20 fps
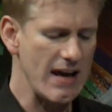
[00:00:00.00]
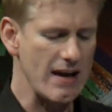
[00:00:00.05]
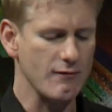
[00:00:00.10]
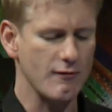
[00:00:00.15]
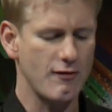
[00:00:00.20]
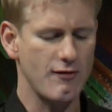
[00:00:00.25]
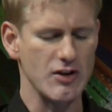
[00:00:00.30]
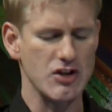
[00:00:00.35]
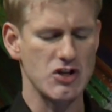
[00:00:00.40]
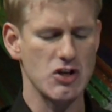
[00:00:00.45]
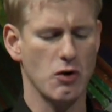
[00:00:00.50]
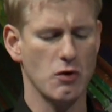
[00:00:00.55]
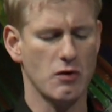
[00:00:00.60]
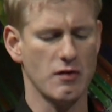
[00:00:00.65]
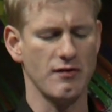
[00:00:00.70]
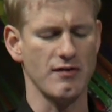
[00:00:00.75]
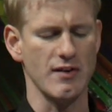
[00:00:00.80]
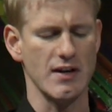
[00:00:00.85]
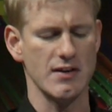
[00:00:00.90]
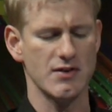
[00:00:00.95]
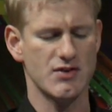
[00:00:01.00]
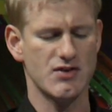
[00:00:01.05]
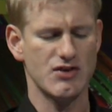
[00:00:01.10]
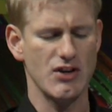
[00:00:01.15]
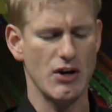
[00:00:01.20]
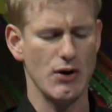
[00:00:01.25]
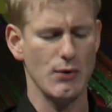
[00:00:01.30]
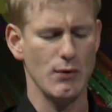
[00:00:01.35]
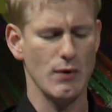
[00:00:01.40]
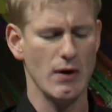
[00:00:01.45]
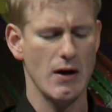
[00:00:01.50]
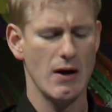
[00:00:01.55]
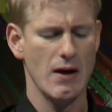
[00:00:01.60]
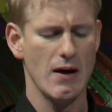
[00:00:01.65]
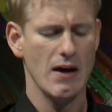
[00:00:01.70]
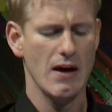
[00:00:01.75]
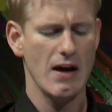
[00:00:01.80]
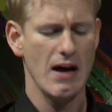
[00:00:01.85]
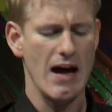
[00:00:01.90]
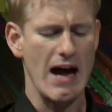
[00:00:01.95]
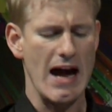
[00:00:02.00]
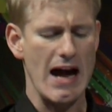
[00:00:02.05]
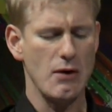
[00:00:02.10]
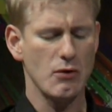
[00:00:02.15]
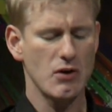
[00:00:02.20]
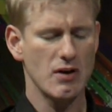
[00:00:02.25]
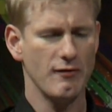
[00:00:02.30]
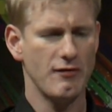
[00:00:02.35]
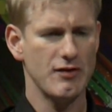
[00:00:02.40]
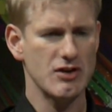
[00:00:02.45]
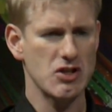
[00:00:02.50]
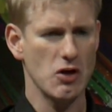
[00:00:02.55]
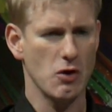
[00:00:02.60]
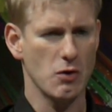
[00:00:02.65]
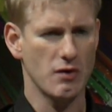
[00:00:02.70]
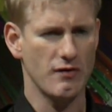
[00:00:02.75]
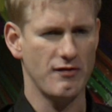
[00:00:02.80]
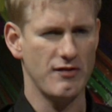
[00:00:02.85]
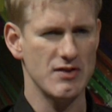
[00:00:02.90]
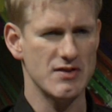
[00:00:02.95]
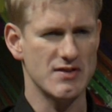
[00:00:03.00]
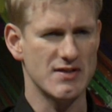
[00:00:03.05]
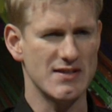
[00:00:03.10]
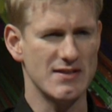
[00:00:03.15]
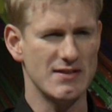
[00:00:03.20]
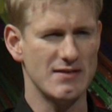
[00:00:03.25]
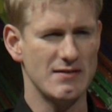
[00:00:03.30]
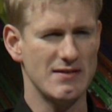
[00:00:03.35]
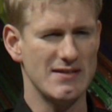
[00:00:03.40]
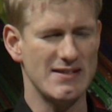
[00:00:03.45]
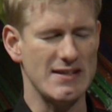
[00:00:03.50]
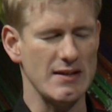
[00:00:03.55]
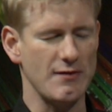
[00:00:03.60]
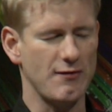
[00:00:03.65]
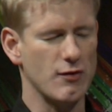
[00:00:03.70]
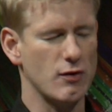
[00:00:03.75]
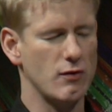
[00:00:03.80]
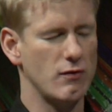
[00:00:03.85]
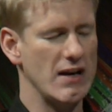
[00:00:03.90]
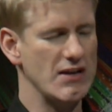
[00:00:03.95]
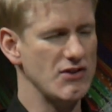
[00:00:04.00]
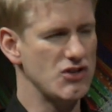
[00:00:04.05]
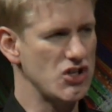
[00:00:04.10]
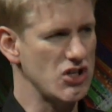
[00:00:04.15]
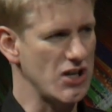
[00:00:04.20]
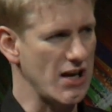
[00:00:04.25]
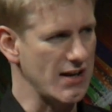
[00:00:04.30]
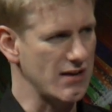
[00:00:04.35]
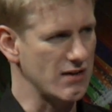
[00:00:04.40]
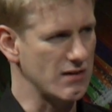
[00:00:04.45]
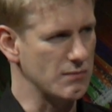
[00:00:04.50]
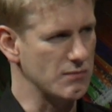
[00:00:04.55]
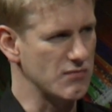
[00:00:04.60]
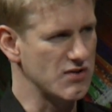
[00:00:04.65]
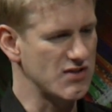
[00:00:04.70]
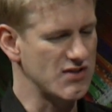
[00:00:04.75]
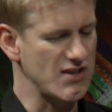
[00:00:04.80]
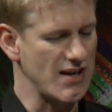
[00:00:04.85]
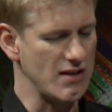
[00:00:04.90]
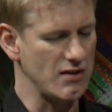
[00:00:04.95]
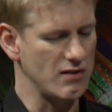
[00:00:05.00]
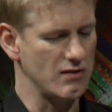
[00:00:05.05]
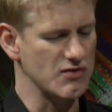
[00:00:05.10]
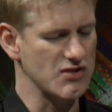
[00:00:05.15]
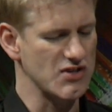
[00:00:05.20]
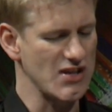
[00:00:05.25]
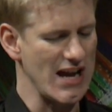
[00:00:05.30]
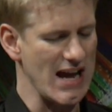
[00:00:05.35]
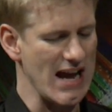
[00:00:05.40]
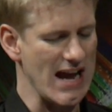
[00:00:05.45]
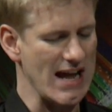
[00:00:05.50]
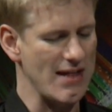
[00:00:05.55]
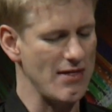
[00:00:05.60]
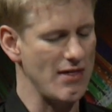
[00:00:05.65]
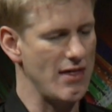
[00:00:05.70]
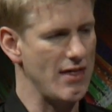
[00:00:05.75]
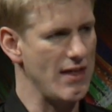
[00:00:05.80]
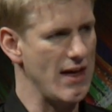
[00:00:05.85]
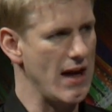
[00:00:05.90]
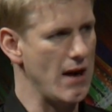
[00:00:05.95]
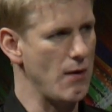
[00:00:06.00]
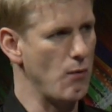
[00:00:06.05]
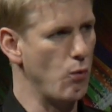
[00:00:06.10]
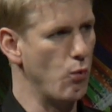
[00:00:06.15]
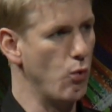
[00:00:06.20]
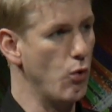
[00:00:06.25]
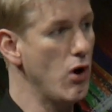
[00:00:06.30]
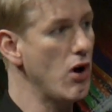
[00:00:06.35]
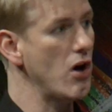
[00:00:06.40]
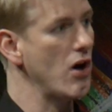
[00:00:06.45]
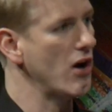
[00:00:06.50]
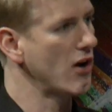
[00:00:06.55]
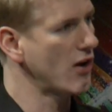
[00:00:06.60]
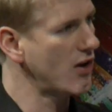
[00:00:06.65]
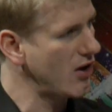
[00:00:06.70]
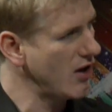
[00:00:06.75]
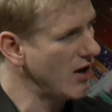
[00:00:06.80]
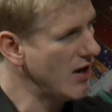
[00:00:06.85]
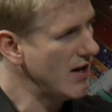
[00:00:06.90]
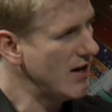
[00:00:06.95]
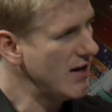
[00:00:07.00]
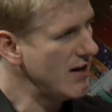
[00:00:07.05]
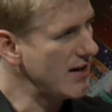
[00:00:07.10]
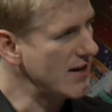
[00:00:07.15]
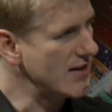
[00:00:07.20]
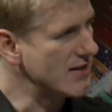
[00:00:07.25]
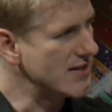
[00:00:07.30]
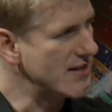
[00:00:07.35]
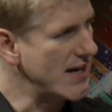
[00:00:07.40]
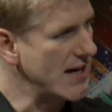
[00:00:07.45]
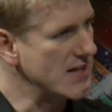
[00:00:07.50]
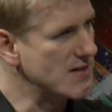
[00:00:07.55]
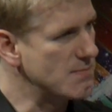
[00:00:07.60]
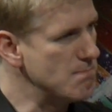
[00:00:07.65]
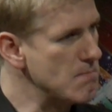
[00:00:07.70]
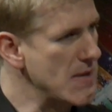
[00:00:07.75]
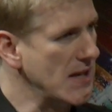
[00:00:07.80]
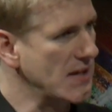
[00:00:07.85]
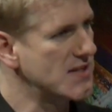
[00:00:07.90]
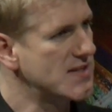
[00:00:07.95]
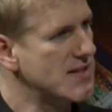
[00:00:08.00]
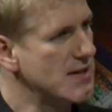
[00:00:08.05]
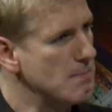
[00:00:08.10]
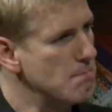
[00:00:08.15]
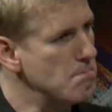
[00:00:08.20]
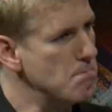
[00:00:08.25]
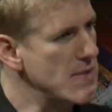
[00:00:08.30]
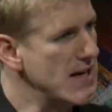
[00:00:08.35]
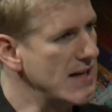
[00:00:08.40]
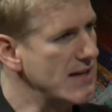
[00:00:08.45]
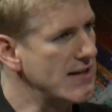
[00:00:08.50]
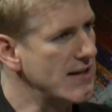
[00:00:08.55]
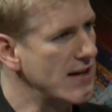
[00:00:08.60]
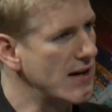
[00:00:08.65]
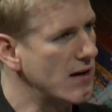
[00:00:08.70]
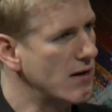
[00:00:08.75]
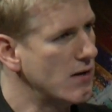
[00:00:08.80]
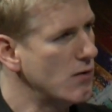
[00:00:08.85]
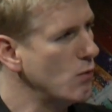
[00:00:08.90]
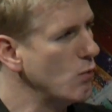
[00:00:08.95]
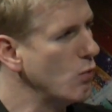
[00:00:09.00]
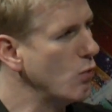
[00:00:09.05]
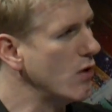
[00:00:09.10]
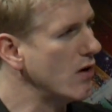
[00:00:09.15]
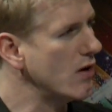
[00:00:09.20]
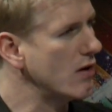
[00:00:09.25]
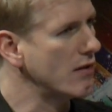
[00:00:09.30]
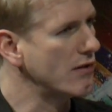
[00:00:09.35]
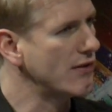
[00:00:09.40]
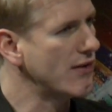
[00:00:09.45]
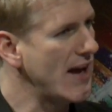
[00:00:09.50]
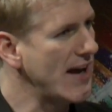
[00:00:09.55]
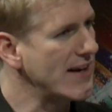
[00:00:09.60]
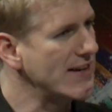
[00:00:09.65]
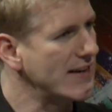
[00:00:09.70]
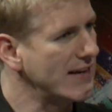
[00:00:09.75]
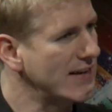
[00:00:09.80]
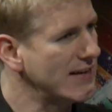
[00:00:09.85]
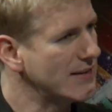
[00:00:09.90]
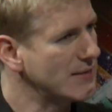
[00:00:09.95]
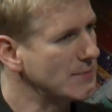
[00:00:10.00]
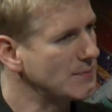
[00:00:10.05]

in photography. So, how can photographers differentiate themselves and their work in today's mixed media world? Eddie?